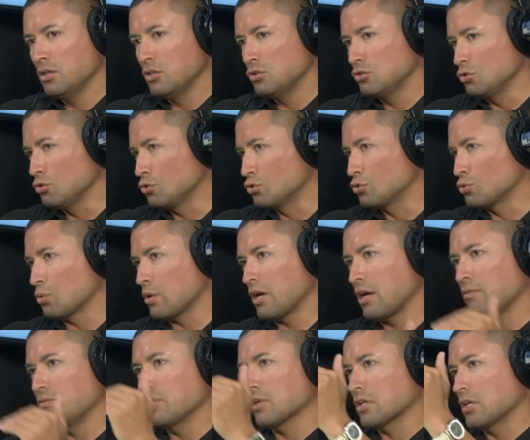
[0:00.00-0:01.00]
to
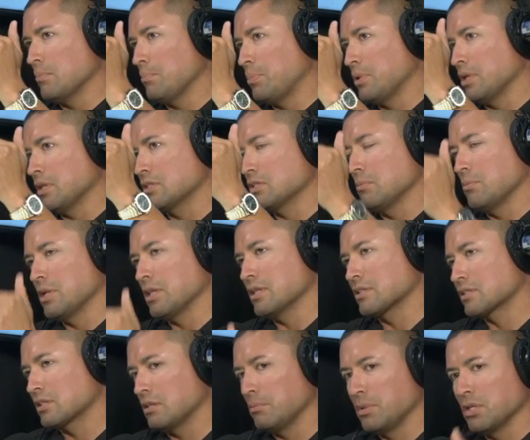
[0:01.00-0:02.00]
drive the company, somebody
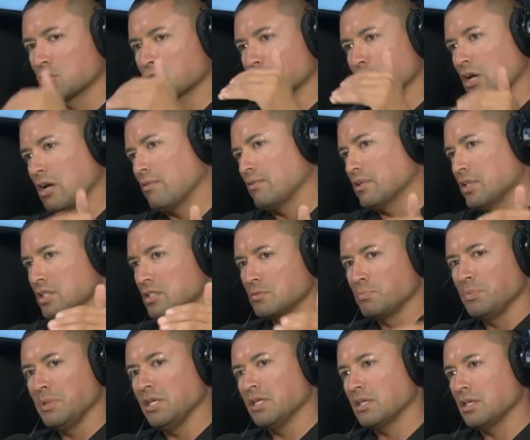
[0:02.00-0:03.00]
that's going to be traveling,
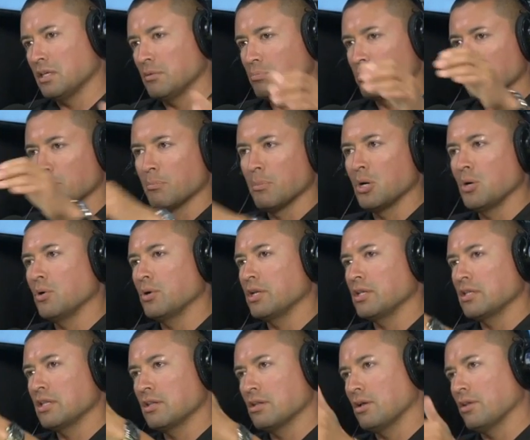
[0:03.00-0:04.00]
speaking,
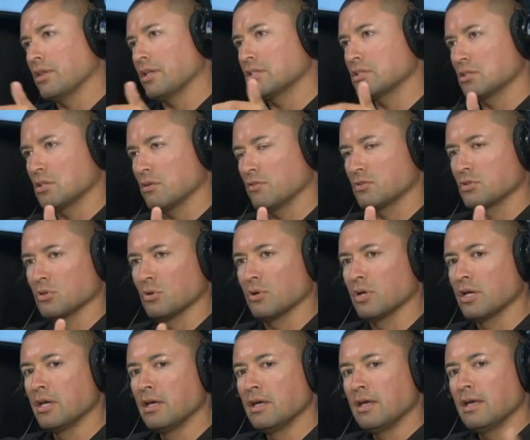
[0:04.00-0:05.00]
promoting, and all that stuff. So,
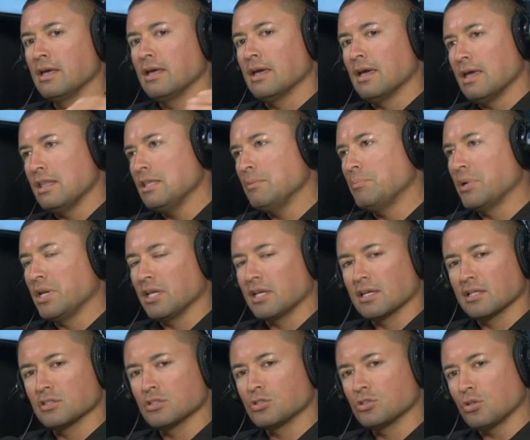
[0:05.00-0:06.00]
anybody
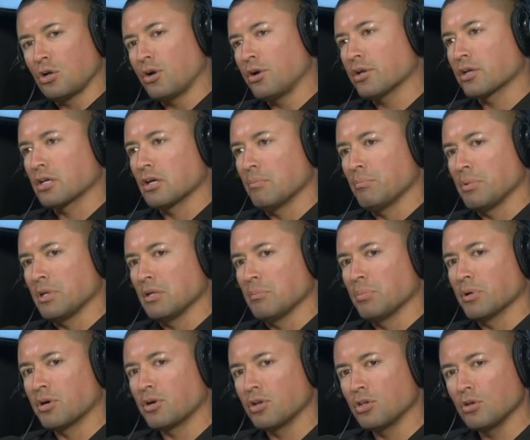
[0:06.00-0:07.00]
can start a company,
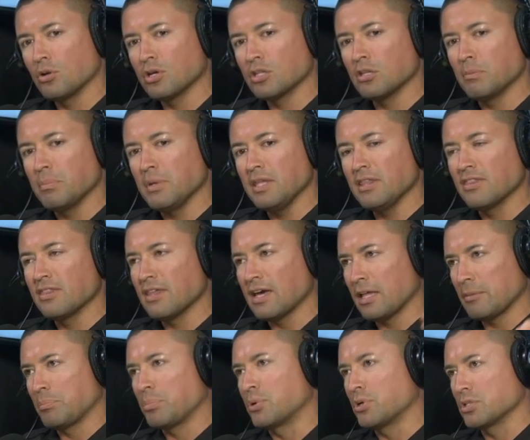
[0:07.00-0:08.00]
but are you going to be
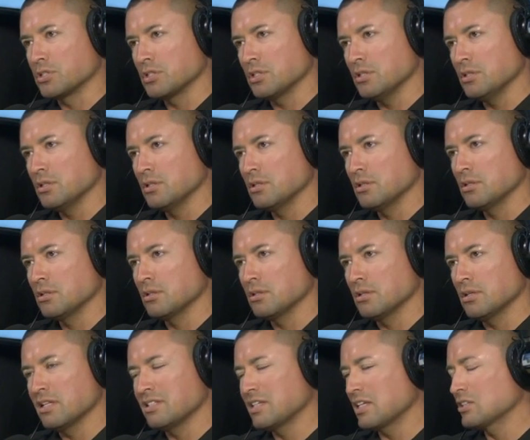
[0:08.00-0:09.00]
that person?
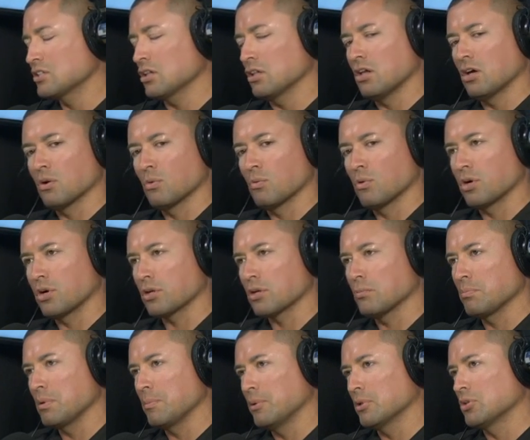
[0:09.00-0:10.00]
It takes a lot of work,
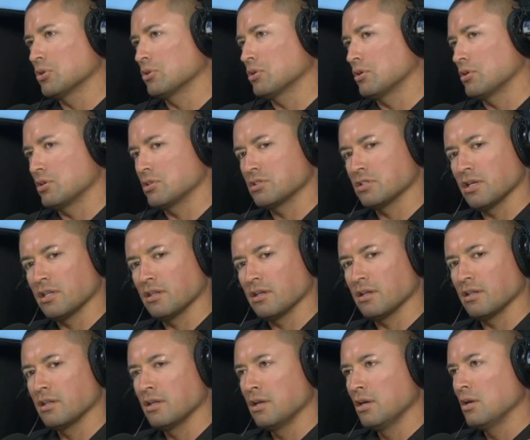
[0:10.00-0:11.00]
and people don't understand
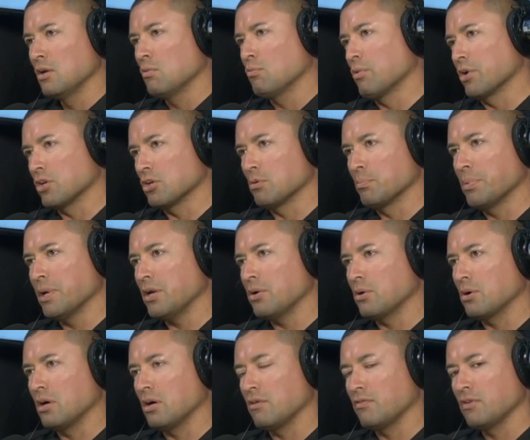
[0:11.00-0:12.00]
that. When you're
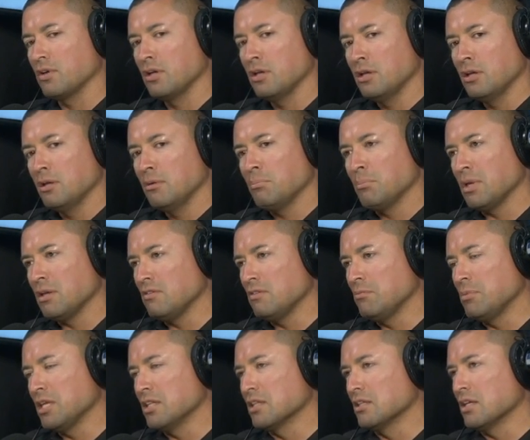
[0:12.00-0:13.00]
better off, maybe
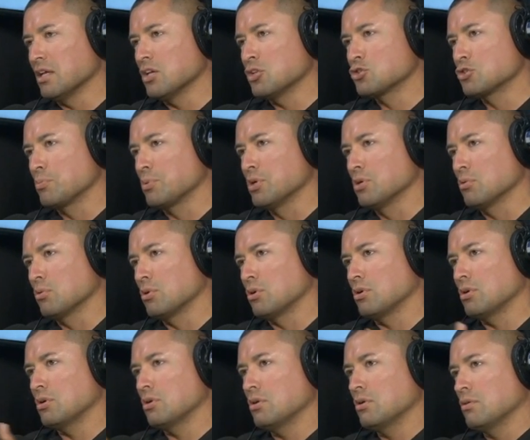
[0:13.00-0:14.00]
being an
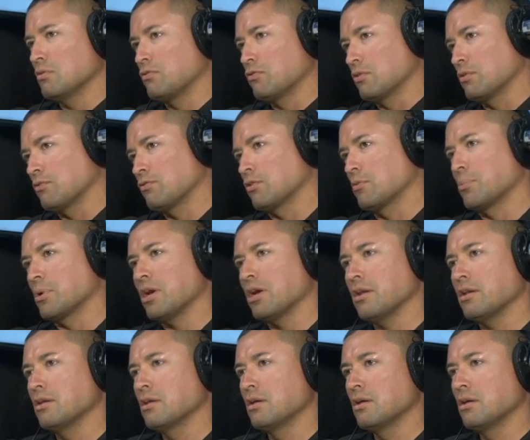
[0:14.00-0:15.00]
entrepreneur for, for Brad,